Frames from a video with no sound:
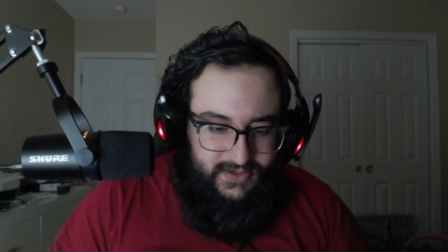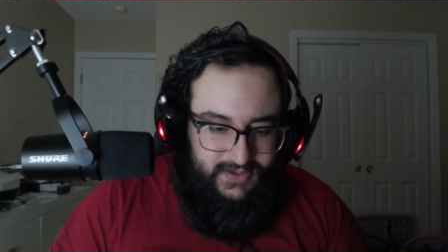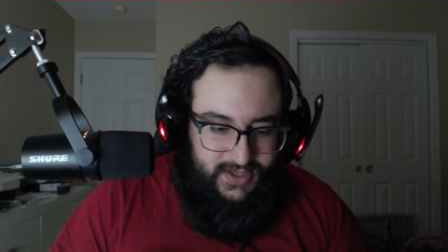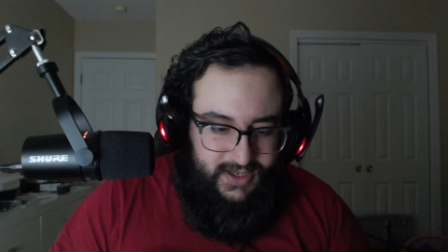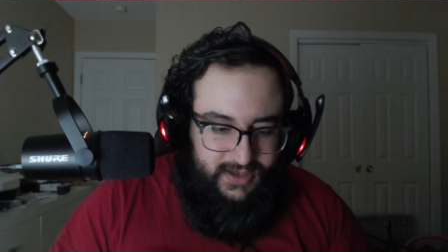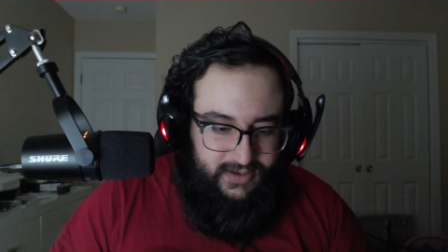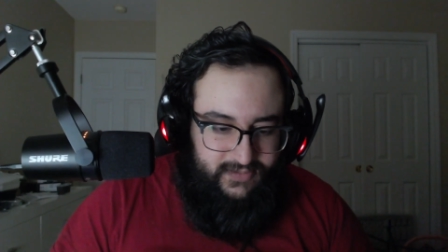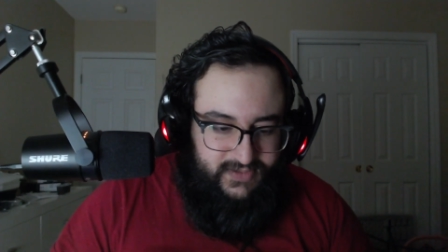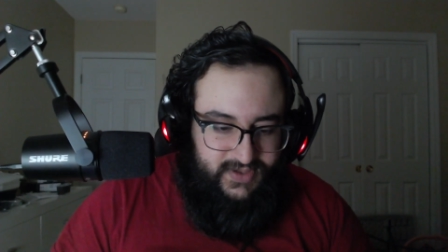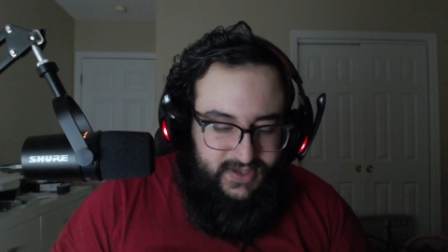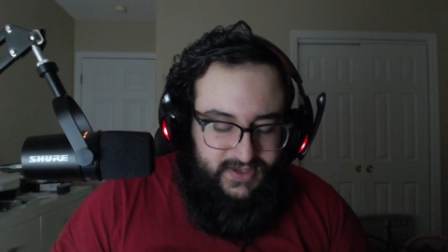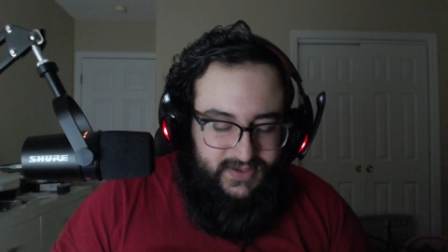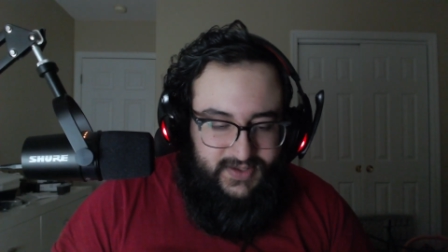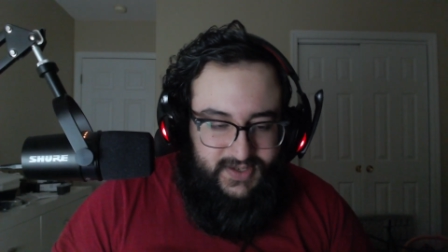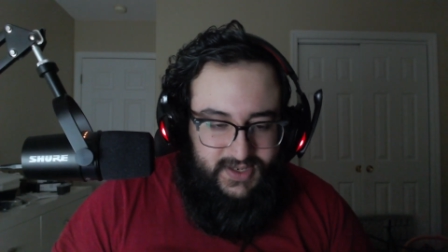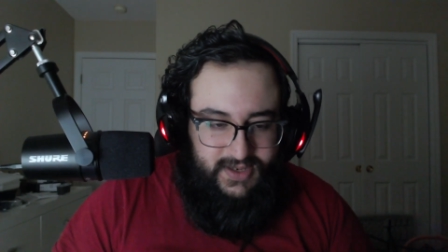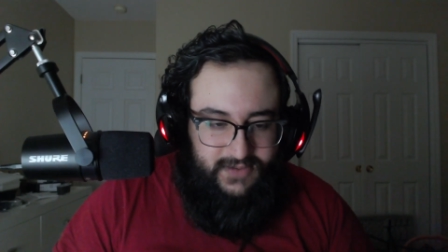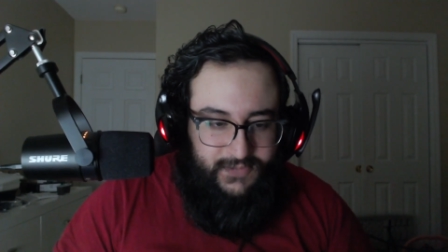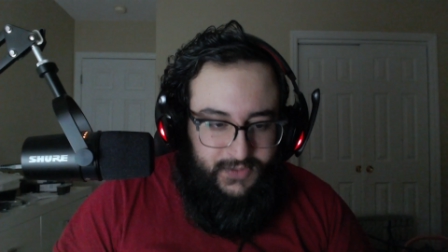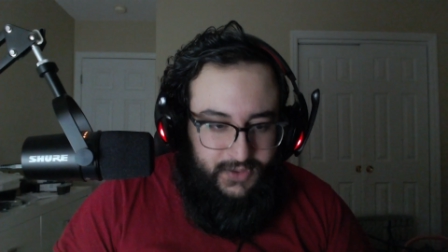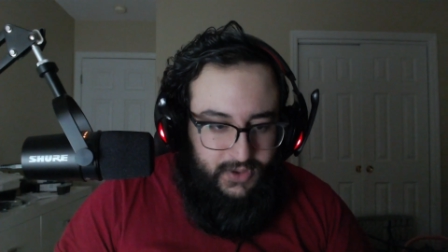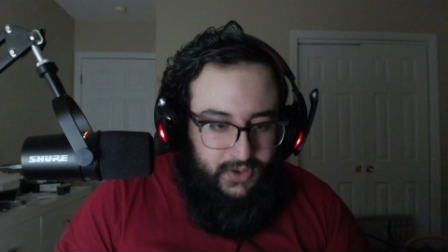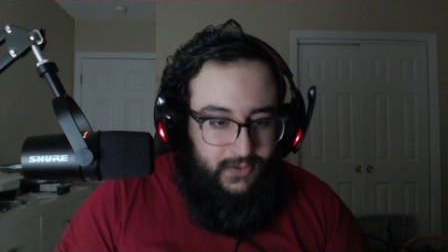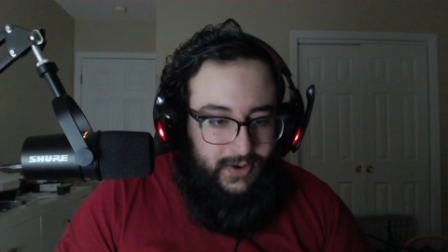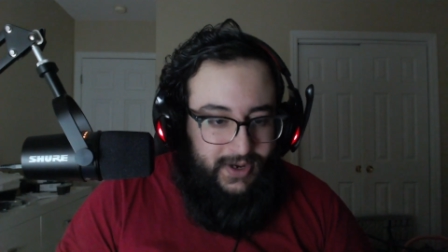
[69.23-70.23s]
of this,
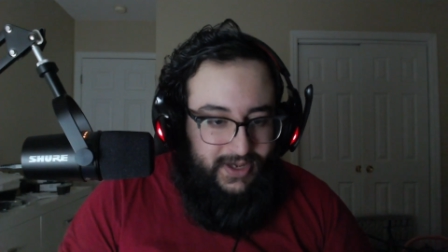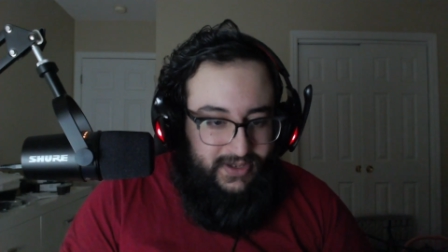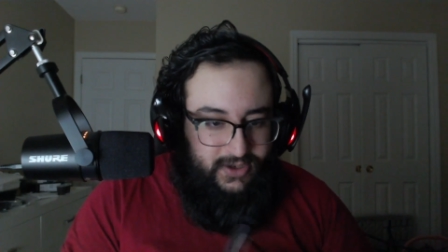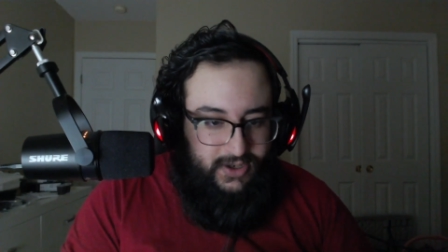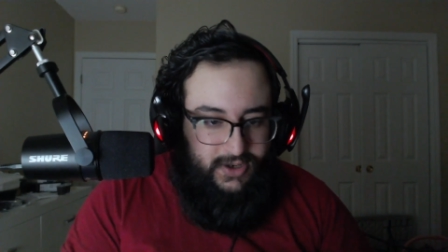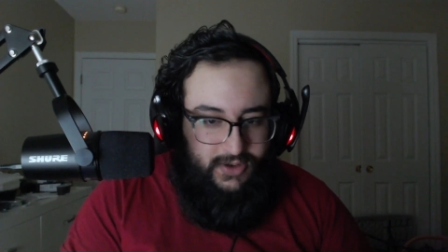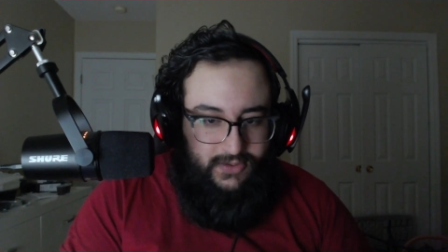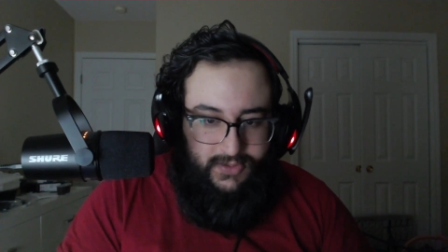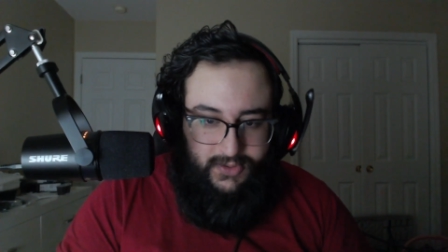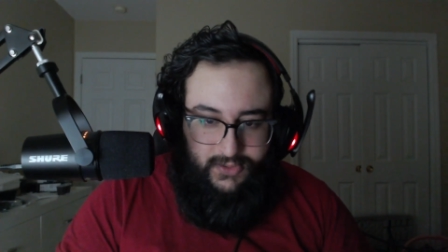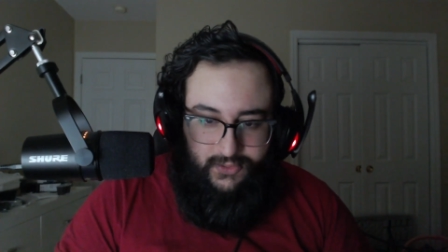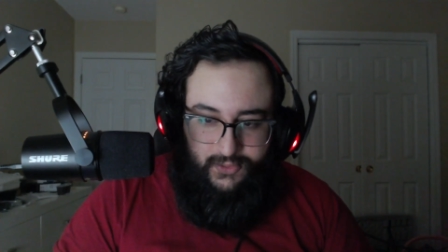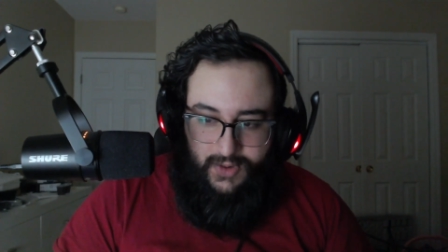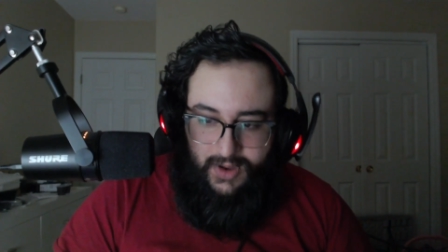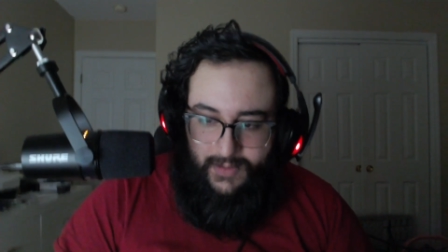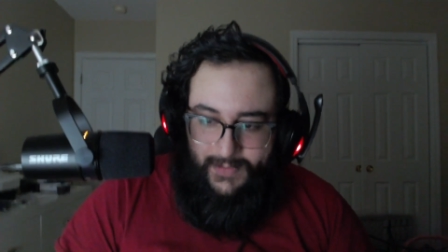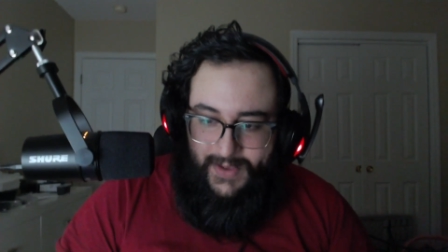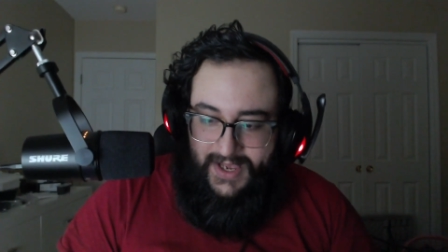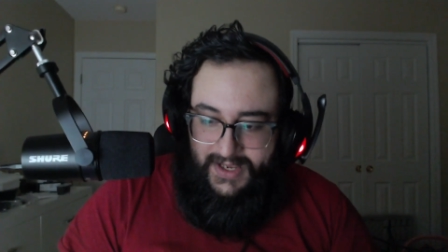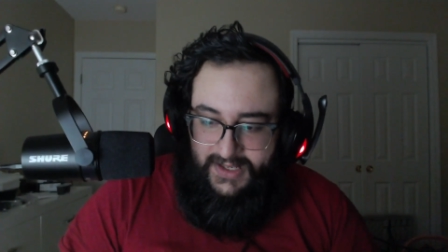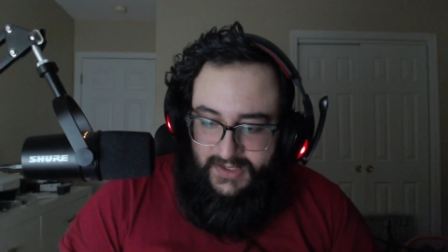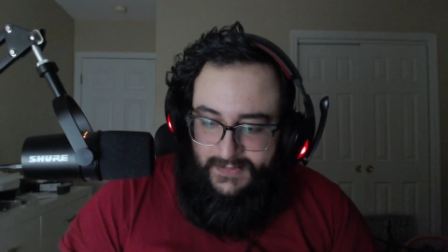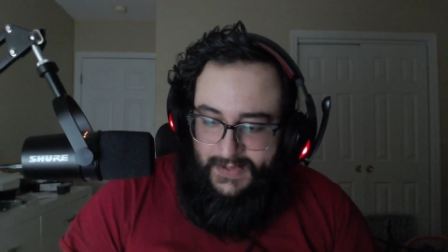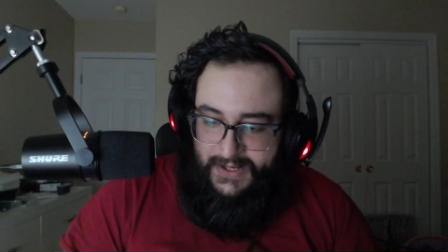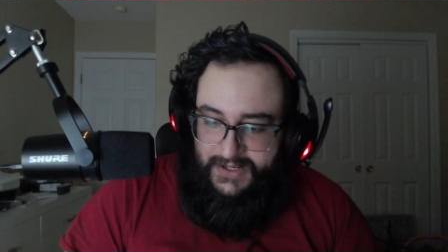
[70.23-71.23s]
even though I know the
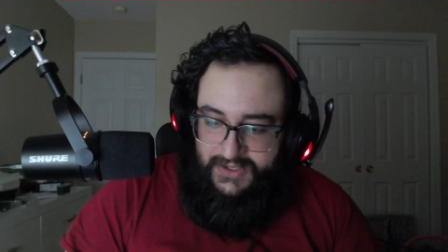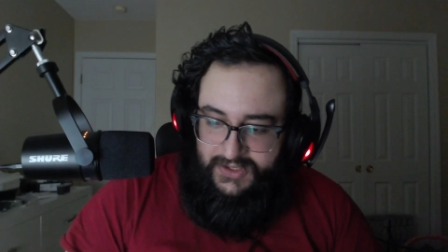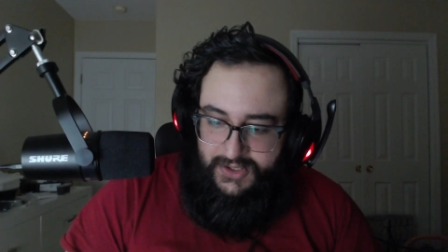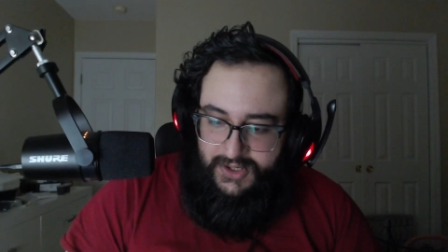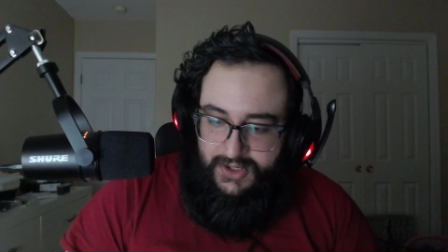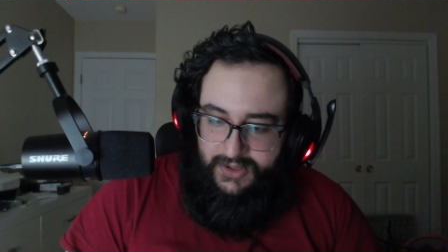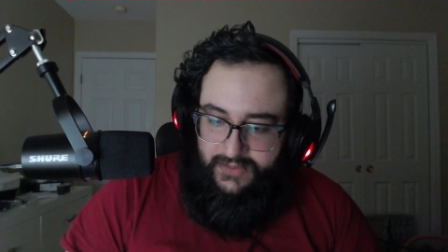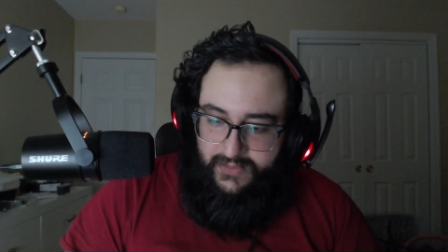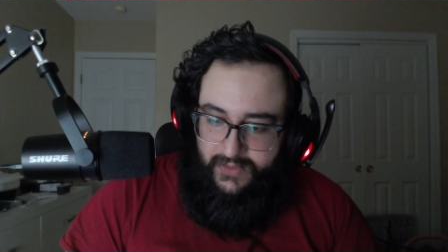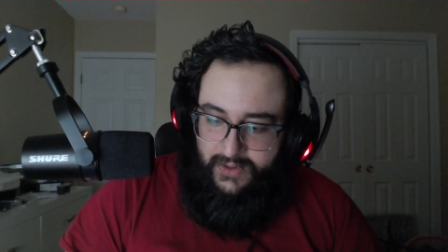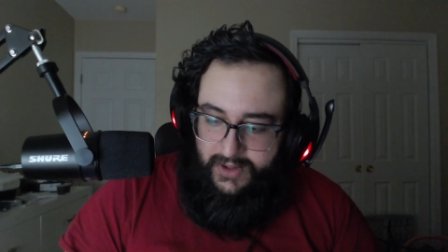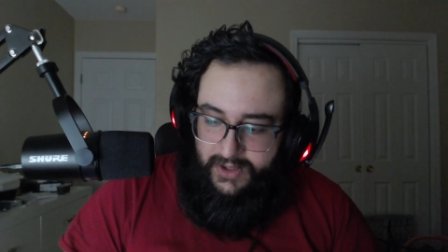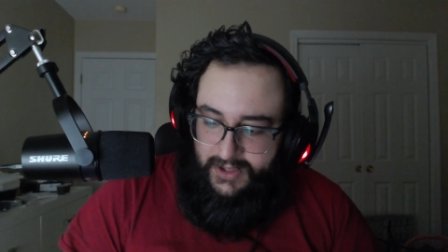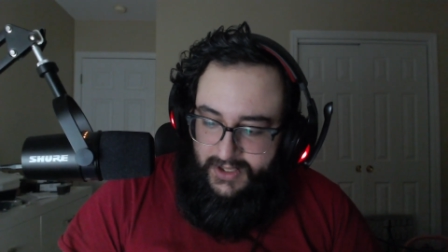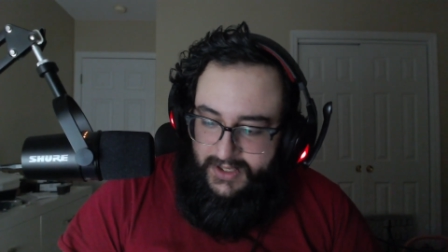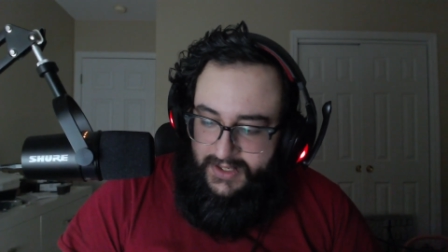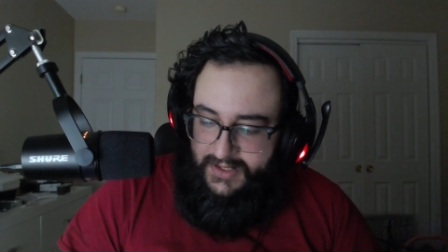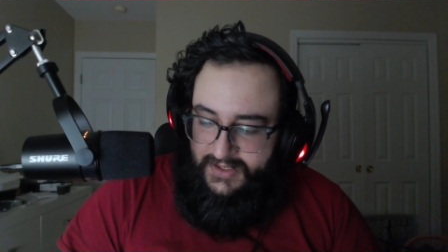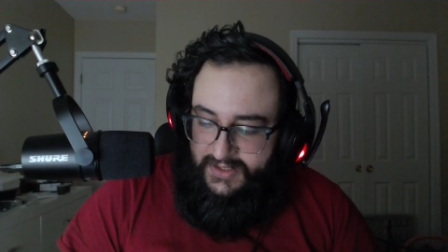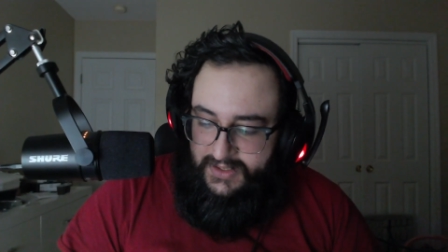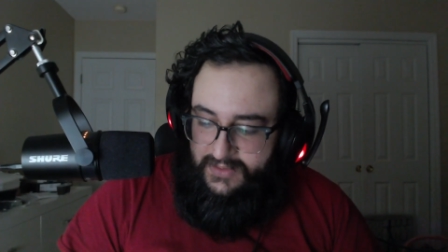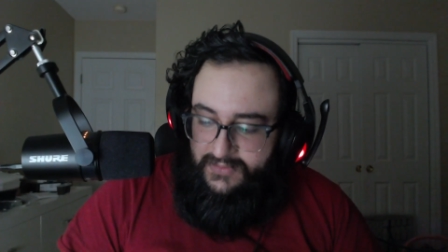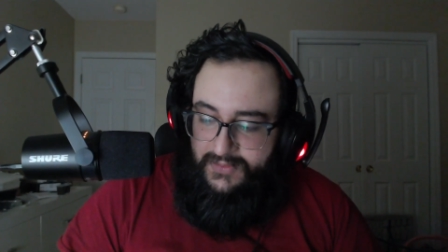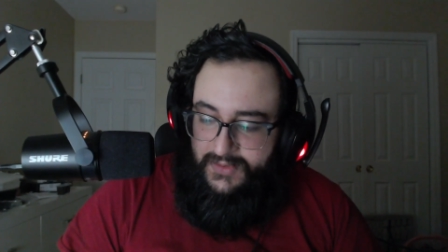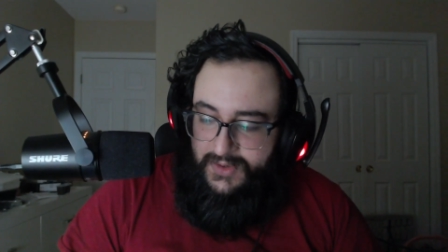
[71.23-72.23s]
drama aspect's good for
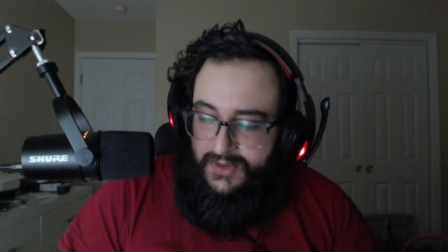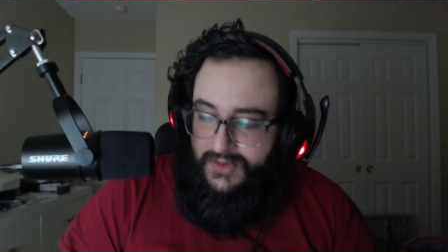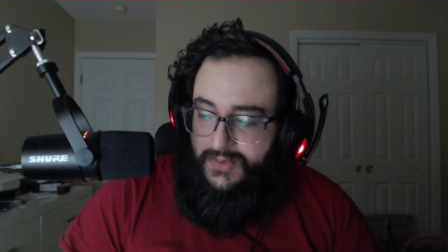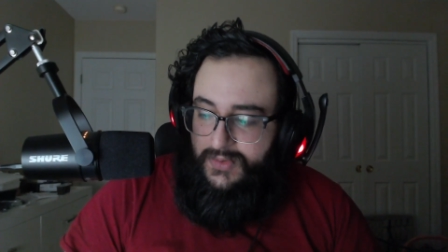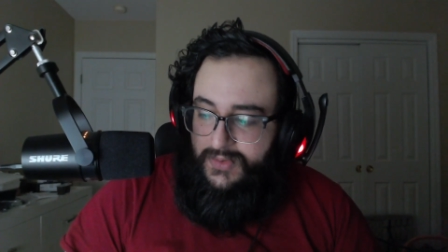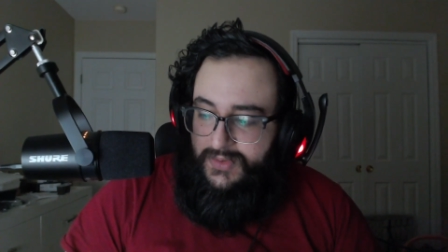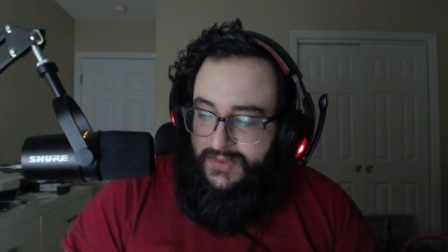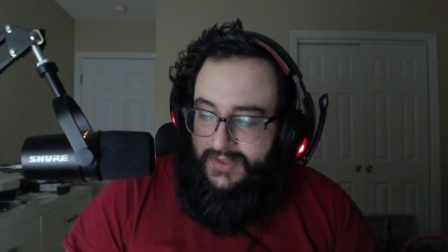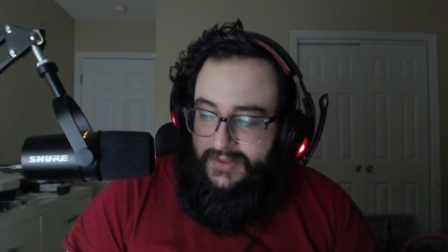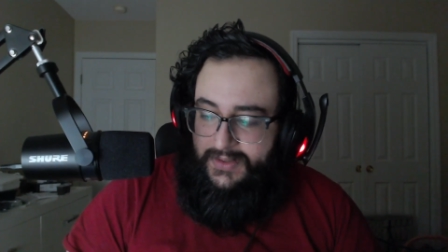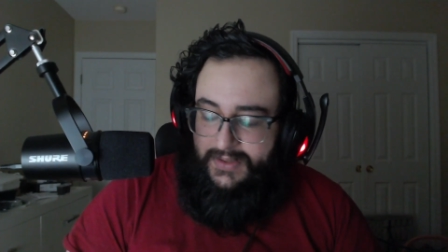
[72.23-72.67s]
clicks and views,